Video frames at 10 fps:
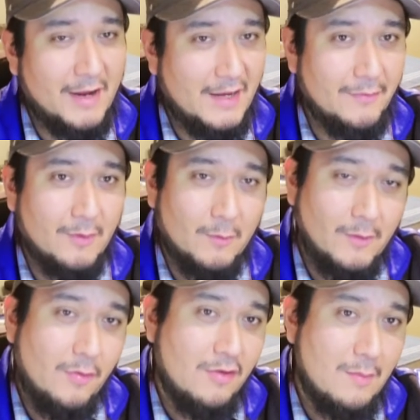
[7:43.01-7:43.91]
item for a
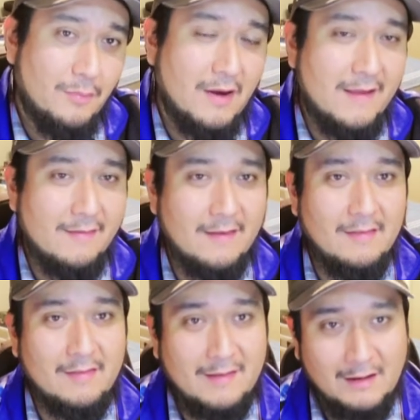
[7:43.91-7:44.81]
real cheap price
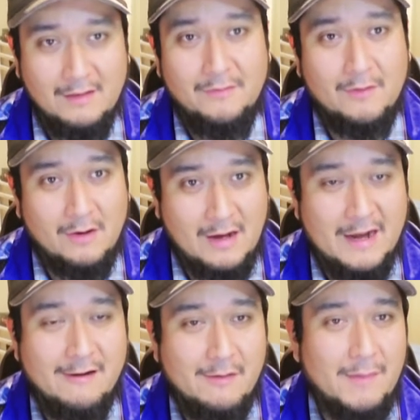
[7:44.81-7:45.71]
and sell it for a
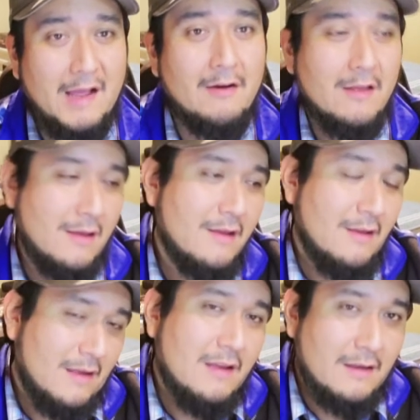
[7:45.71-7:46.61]
higher amount,
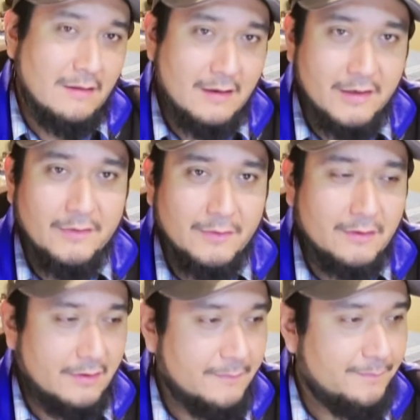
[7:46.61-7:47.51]
then good
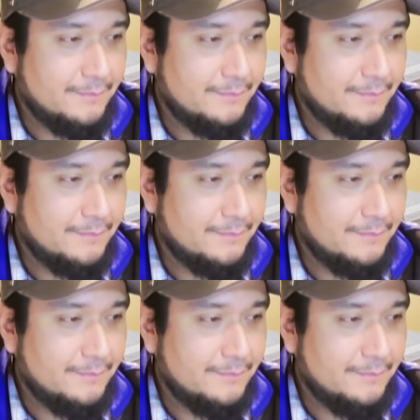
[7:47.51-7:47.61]
for you.